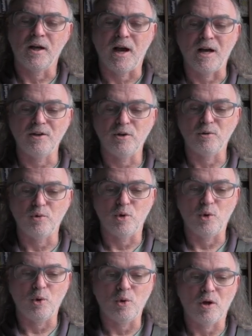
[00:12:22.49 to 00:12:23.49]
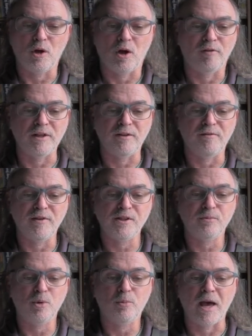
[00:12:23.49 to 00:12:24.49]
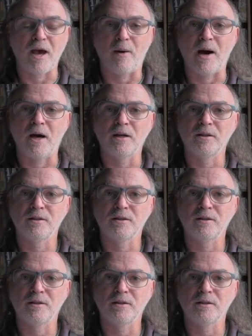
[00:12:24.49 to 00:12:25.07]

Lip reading: under the rule of an invisible power,